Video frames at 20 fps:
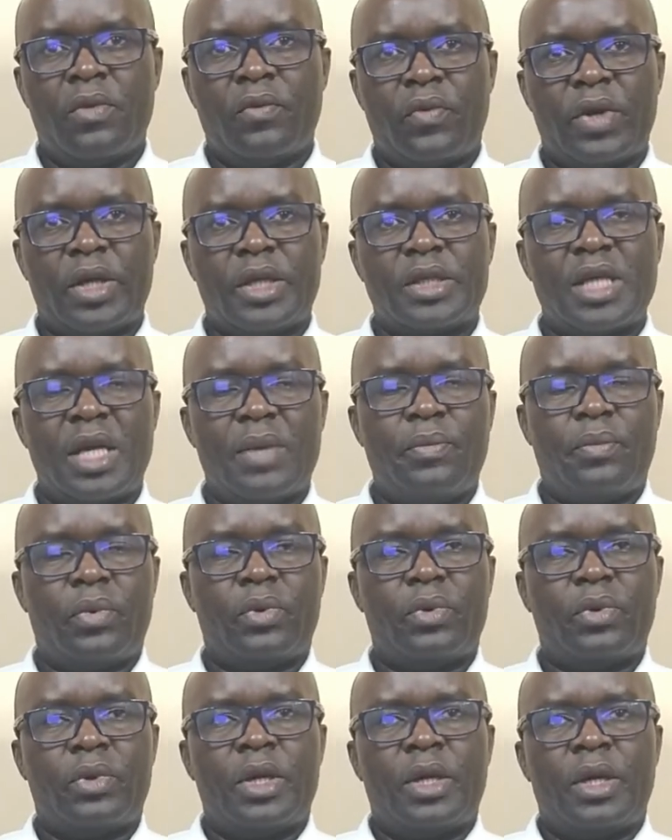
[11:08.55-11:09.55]
For
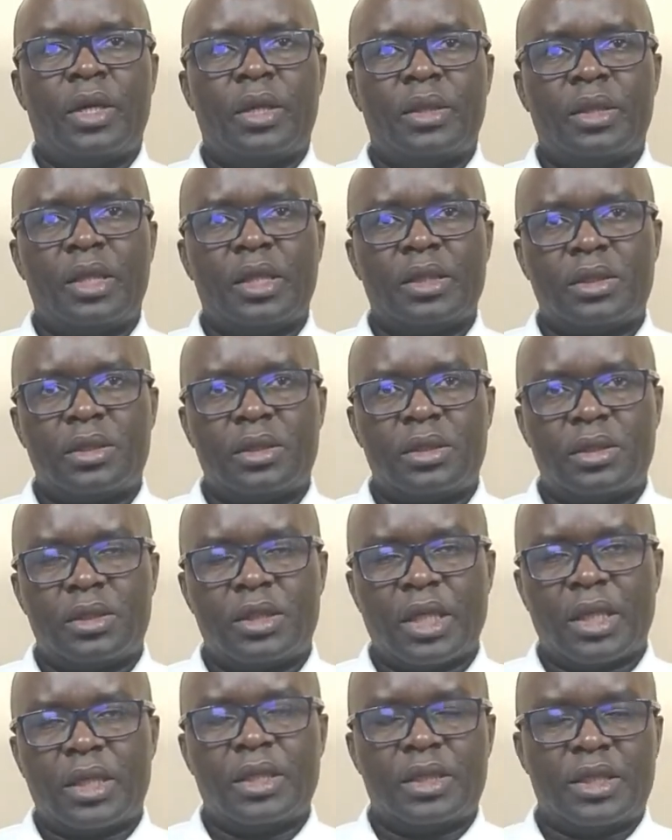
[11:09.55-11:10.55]
example, the
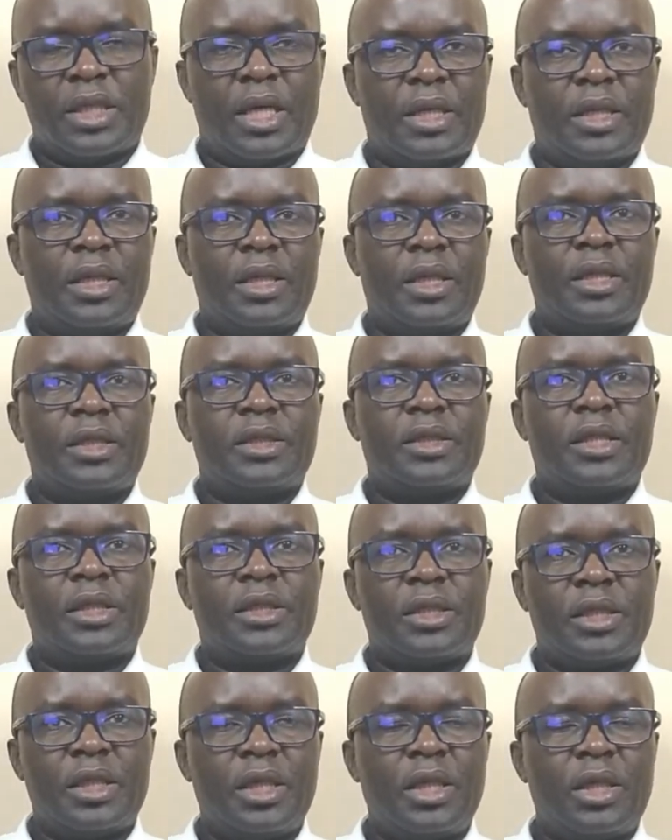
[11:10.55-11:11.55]
secretary is the
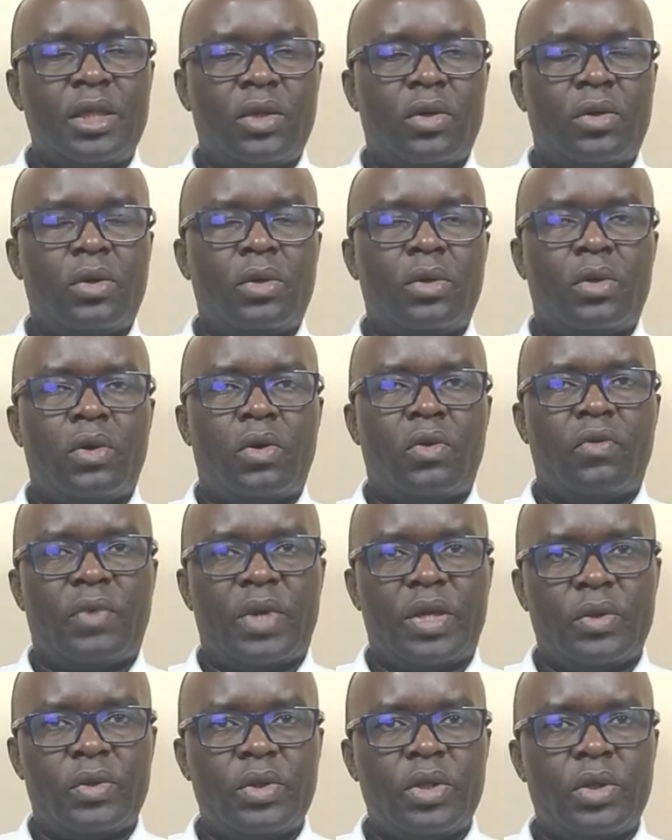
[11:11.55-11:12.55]
CEO of
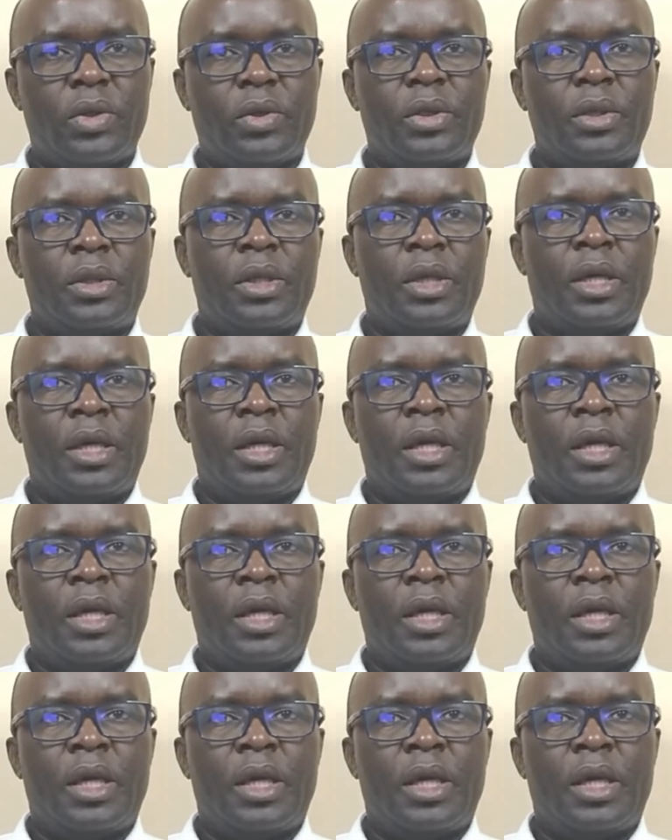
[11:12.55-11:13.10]
a union.